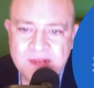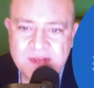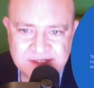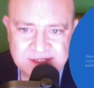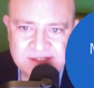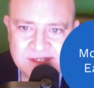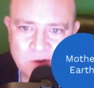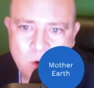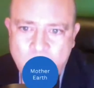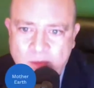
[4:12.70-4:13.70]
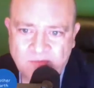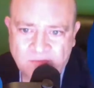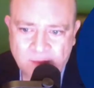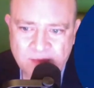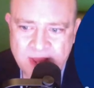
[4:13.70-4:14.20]
the existing carbon
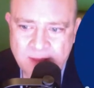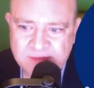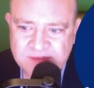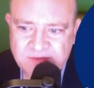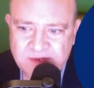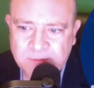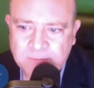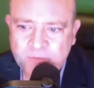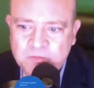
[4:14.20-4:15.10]
from the atmosphere.